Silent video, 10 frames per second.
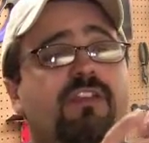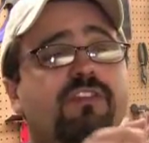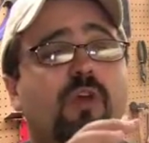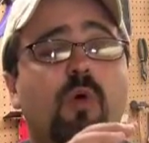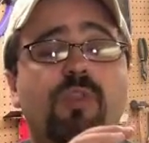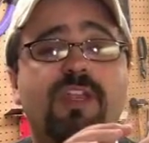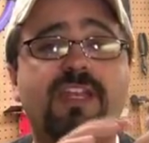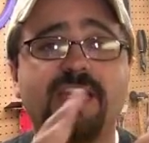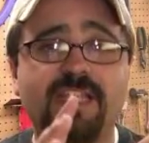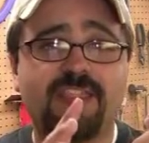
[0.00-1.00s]
So the
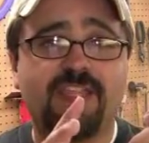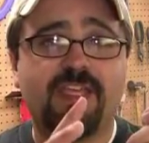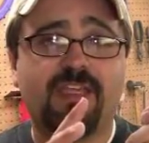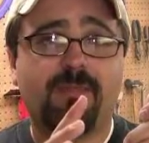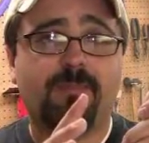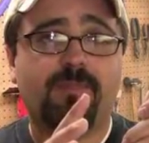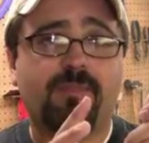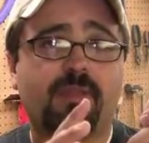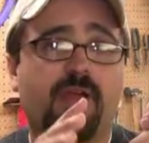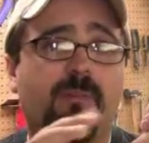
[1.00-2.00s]
neat thing
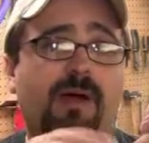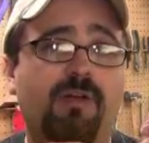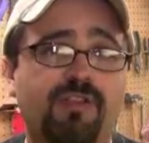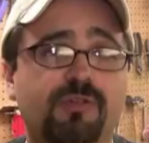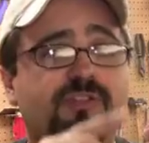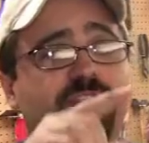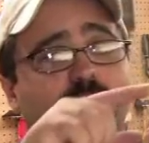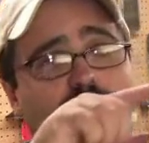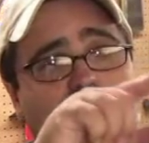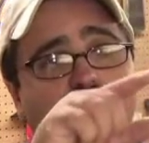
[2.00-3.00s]
about using
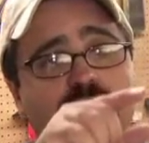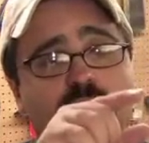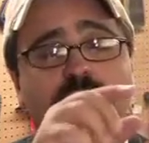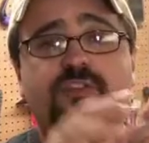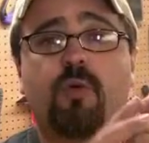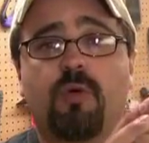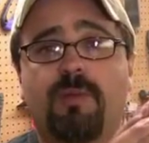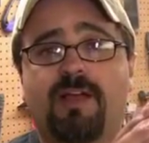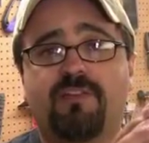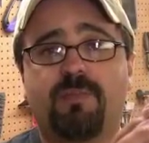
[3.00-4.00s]
the round nose core
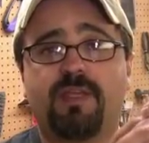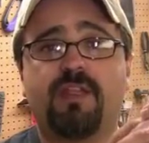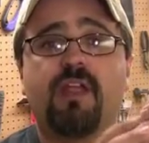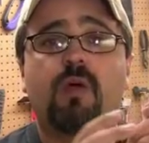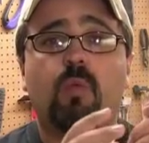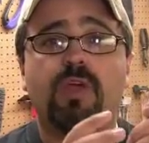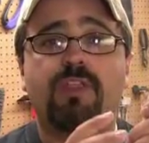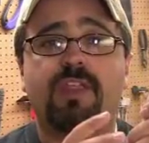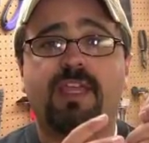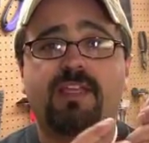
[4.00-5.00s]
box bit
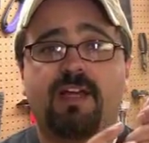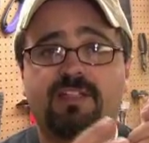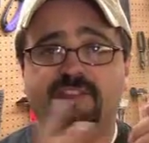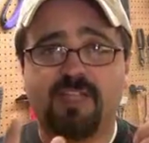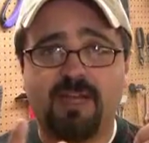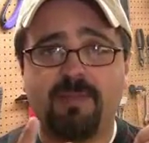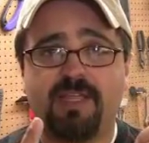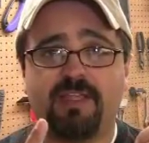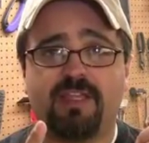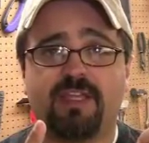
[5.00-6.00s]
with a uh, sign
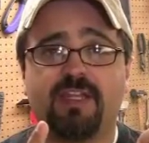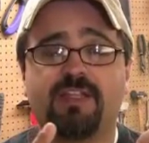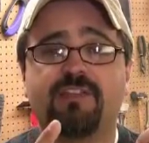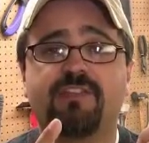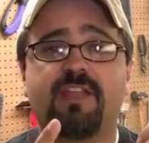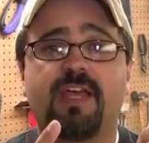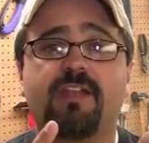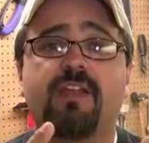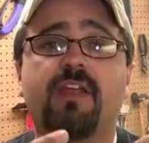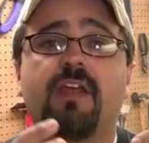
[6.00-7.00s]
making kit is
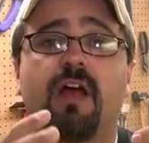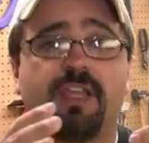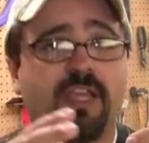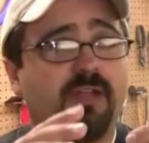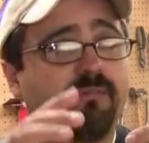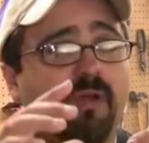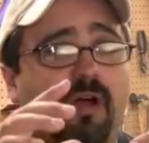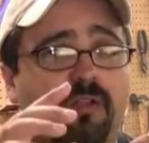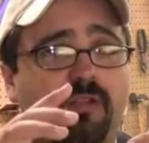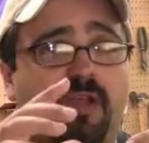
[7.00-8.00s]
that Again,
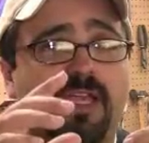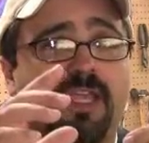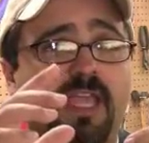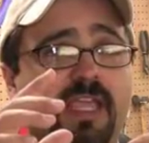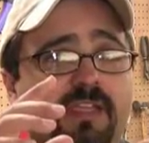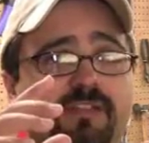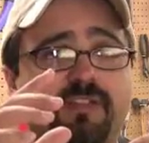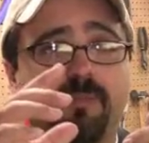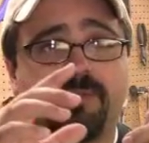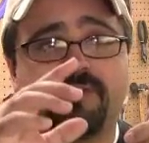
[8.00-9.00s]
unlike a
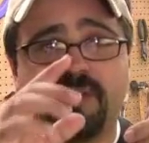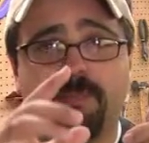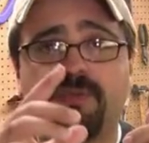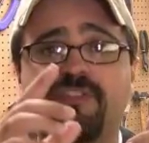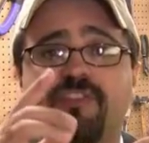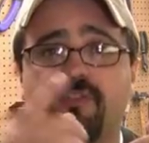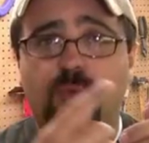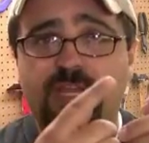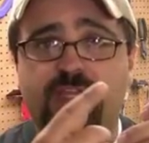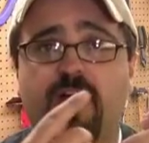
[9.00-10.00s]
simple
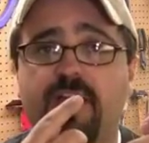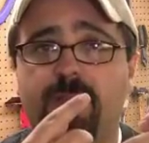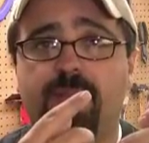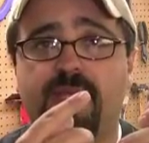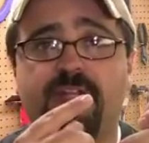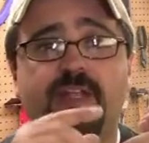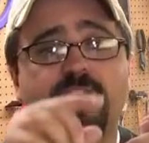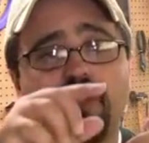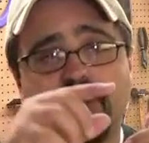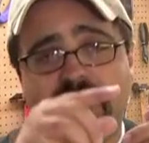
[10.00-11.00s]
straight cutting bit,
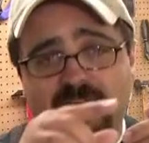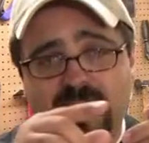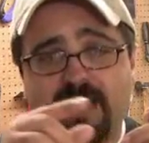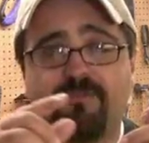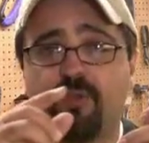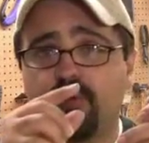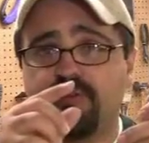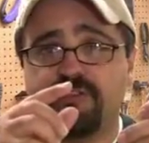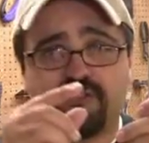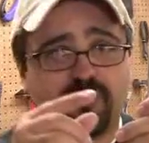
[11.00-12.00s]
you're not going to have
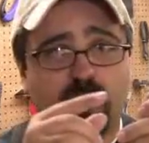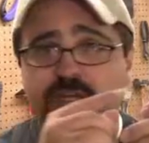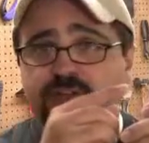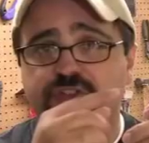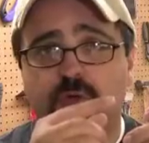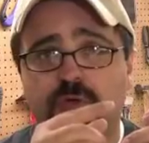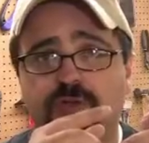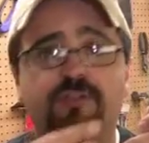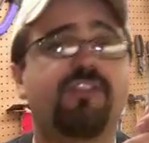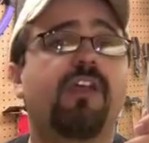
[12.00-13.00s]
those straight
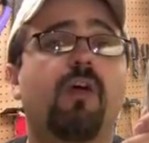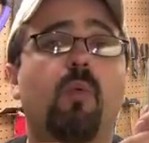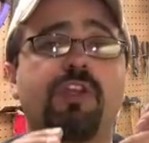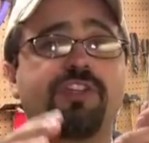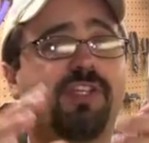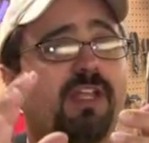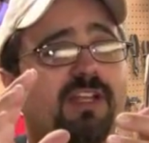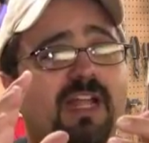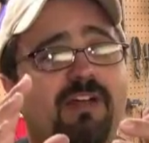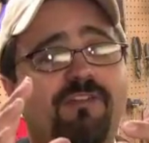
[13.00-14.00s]
shoulders, which
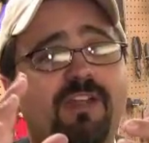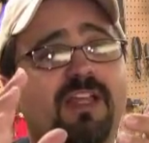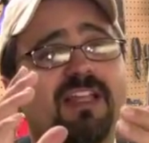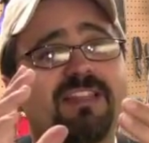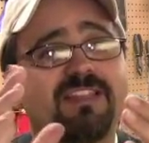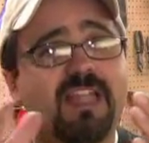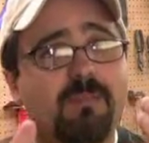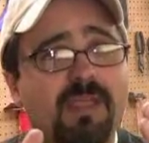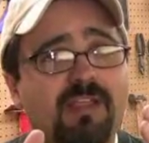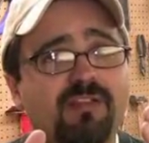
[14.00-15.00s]
again kind of
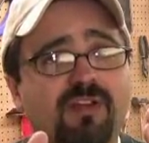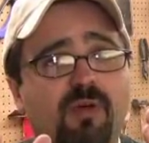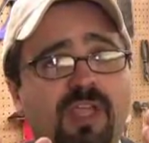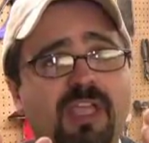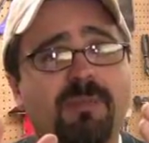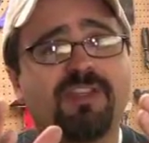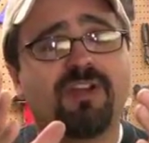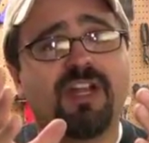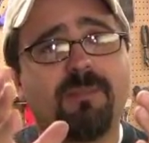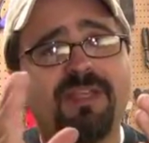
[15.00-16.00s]
they may look okay, but
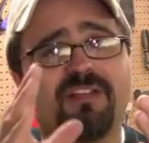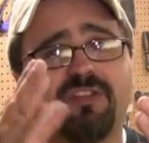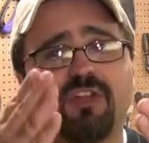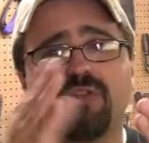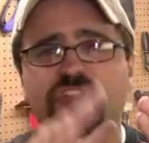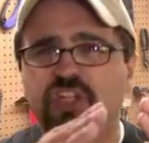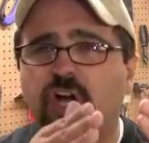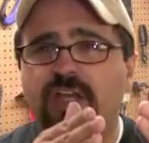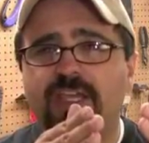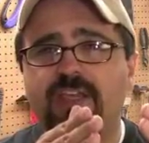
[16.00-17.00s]
they're going to be a little
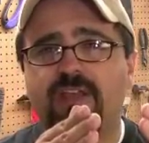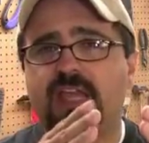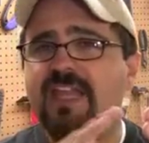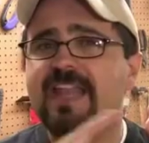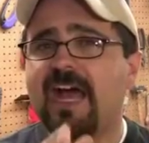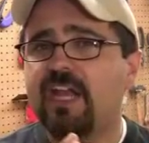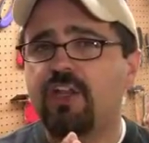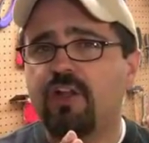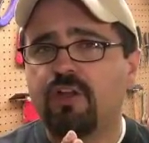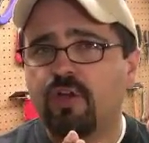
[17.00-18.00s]
chunky and not
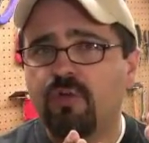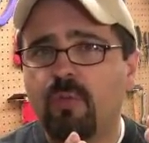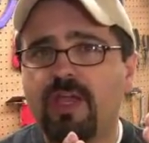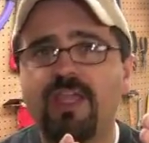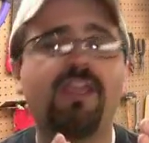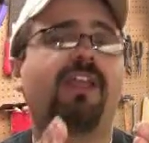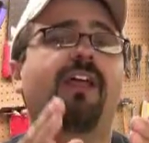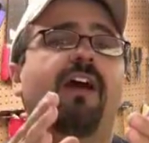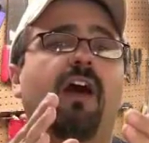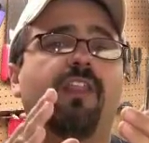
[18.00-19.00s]
in a good way.
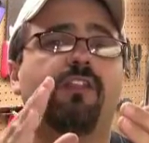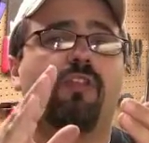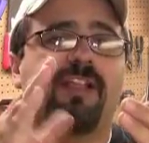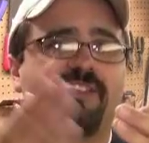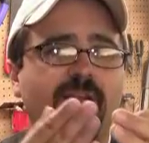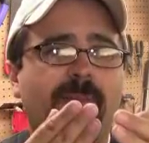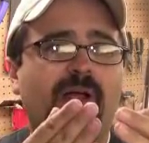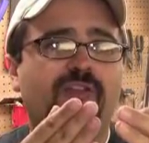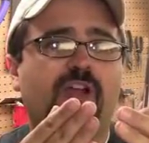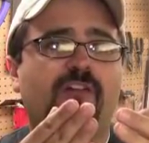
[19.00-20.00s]
Uh, the light's going to
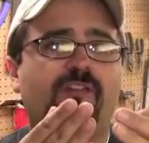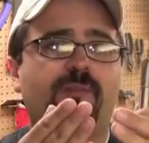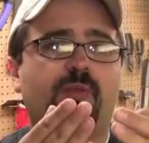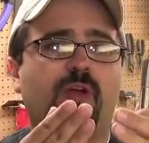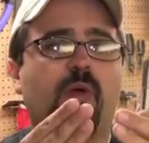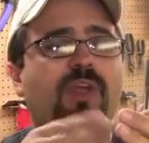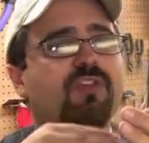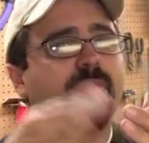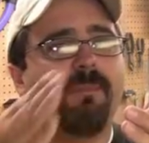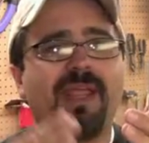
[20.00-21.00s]
bounce off of them the wrong way.
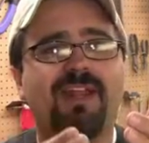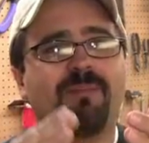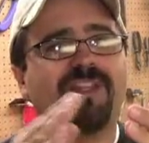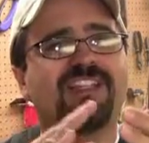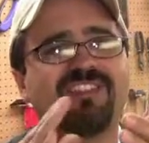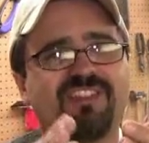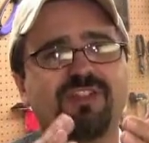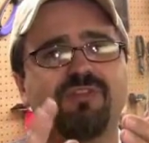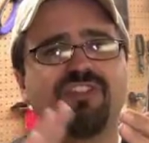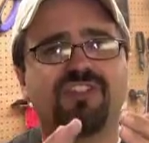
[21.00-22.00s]
You could paint them, but it's
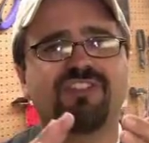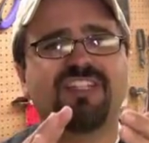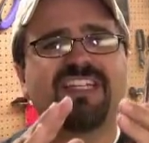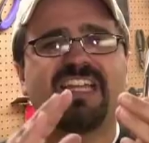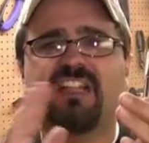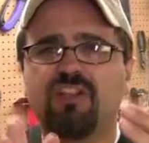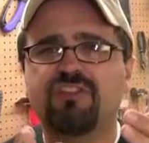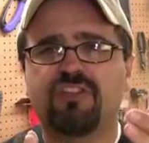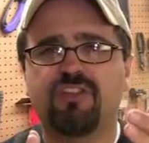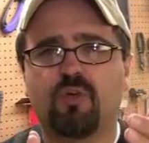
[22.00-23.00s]
still just, it
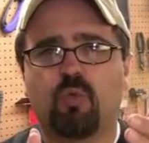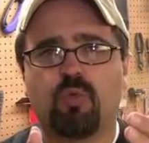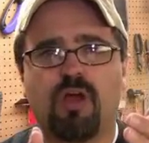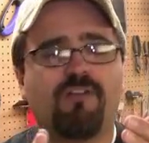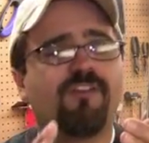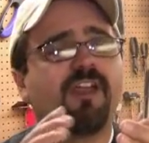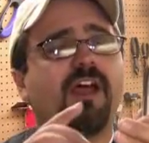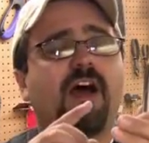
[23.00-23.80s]
looks a little rough.